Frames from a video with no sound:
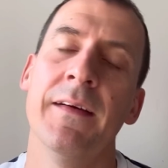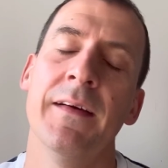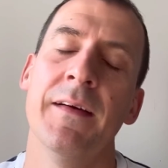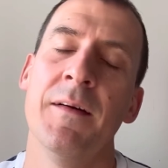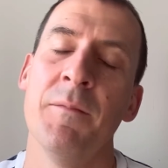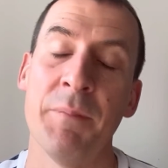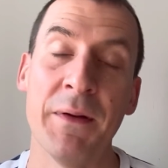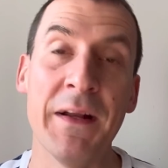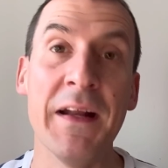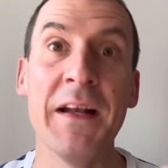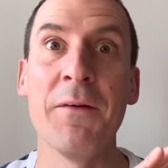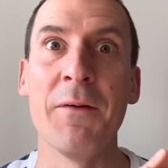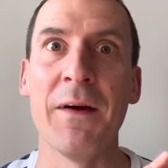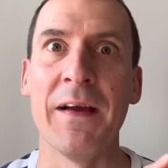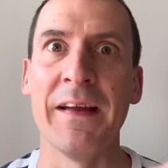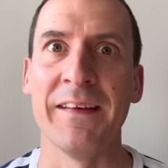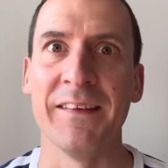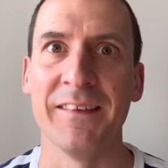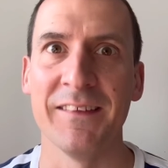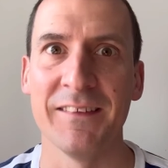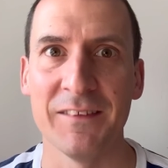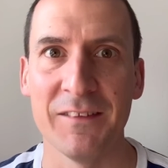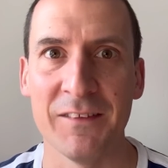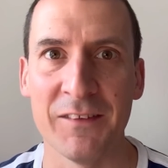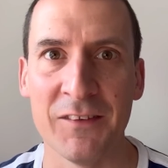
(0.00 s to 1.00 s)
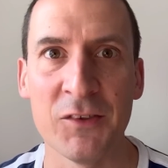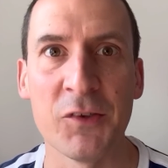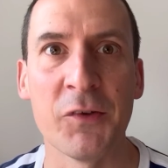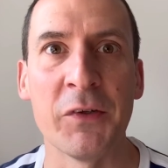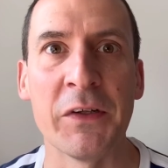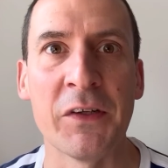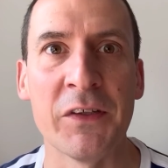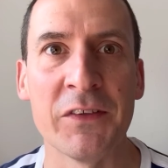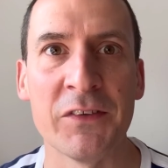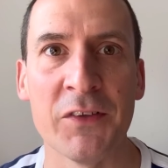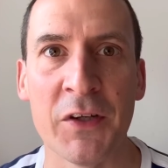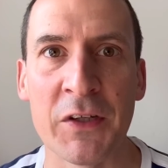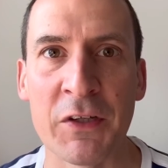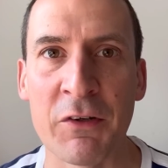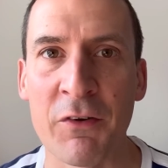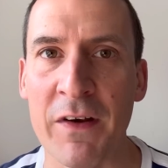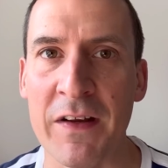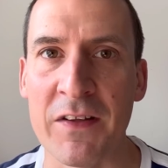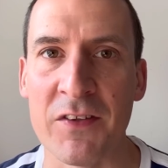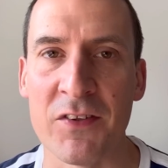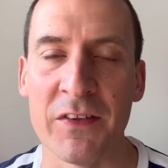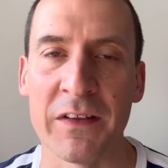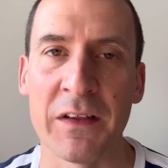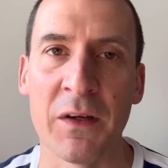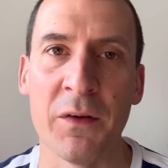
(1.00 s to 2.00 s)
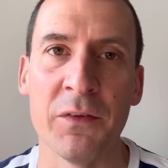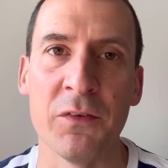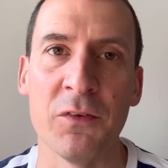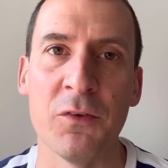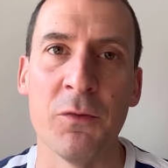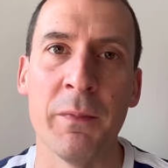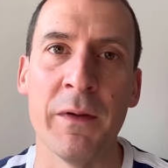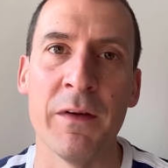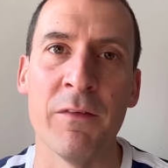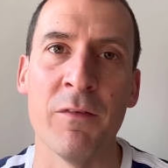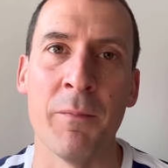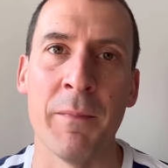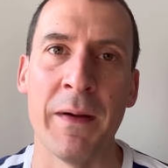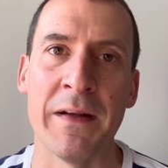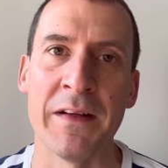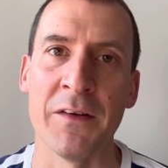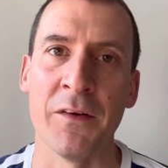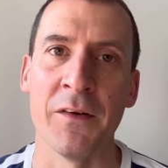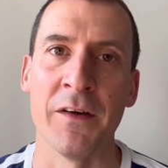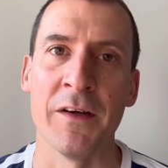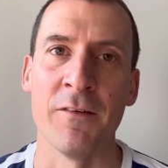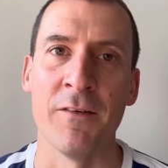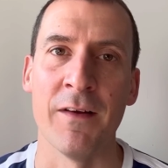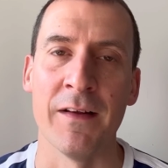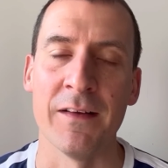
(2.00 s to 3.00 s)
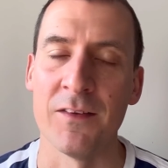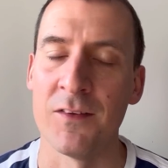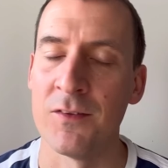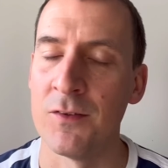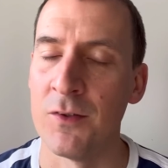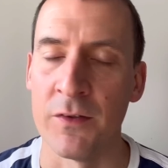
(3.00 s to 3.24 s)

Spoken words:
But anyway, sorry, I digress. I go into a bit of a Man United rant.